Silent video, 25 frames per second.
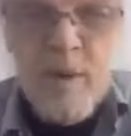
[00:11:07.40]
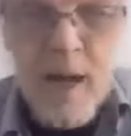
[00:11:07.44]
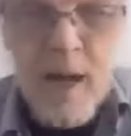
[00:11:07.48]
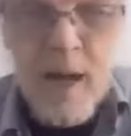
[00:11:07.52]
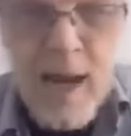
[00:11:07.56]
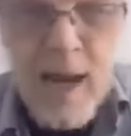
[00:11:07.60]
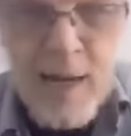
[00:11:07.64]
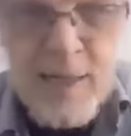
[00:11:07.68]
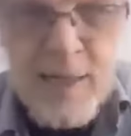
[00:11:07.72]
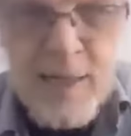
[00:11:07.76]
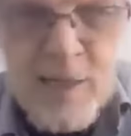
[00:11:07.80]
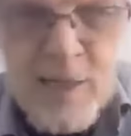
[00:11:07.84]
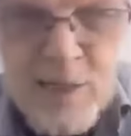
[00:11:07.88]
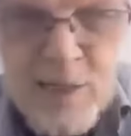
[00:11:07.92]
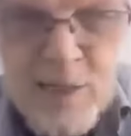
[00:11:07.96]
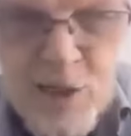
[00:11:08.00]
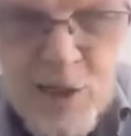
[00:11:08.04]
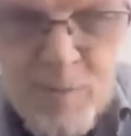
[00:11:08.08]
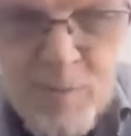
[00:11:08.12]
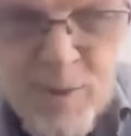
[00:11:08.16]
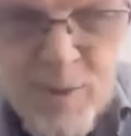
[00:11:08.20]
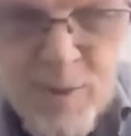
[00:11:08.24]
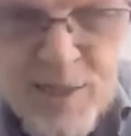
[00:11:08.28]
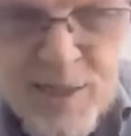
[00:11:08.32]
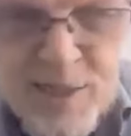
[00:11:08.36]
a
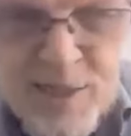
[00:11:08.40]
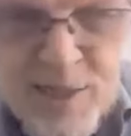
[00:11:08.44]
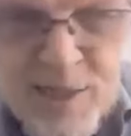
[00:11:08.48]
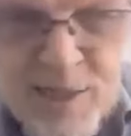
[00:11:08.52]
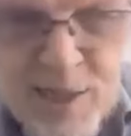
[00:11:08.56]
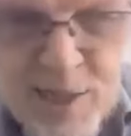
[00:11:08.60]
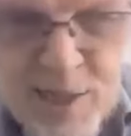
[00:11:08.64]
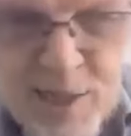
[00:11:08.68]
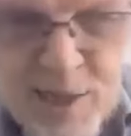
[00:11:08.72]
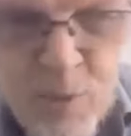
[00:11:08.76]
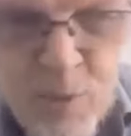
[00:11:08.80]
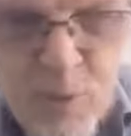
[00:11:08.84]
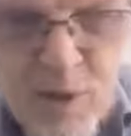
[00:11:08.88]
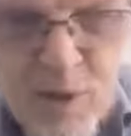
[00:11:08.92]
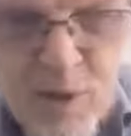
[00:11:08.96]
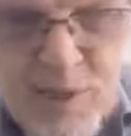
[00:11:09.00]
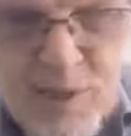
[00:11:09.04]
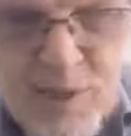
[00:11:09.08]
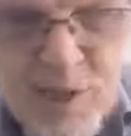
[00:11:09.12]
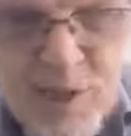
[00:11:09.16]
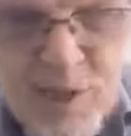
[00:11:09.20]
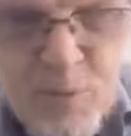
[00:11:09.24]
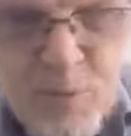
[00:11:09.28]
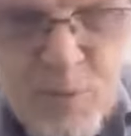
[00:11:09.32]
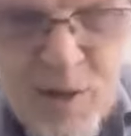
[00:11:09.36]
disability equality
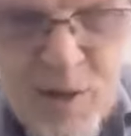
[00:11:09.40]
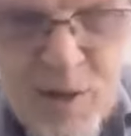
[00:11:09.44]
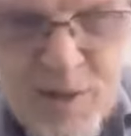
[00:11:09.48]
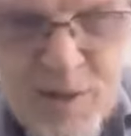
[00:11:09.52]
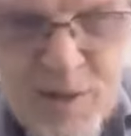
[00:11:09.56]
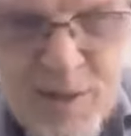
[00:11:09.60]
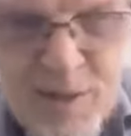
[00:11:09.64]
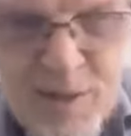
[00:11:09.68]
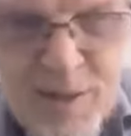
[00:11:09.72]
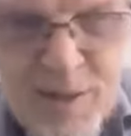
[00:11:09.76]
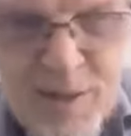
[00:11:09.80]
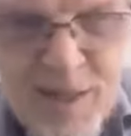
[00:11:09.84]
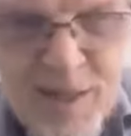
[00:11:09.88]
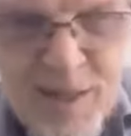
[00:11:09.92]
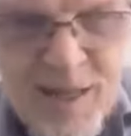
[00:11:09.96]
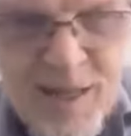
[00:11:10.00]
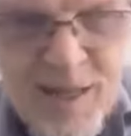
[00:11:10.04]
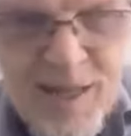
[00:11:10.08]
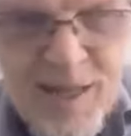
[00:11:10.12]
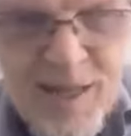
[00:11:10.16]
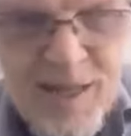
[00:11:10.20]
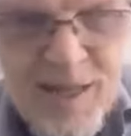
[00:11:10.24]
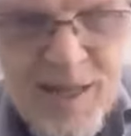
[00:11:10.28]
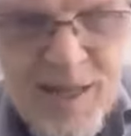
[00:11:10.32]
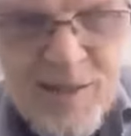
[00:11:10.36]
one.
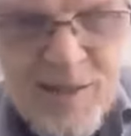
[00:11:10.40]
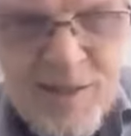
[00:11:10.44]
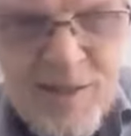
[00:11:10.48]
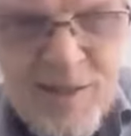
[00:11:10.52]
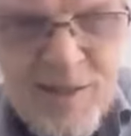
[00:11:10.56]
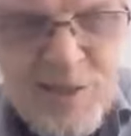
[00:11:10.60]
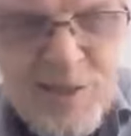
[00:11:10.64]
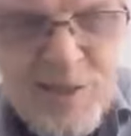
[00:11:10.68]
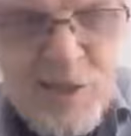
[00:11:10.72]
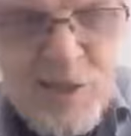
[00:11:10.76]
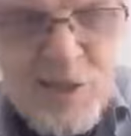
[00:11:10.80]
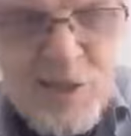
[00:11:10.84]
This is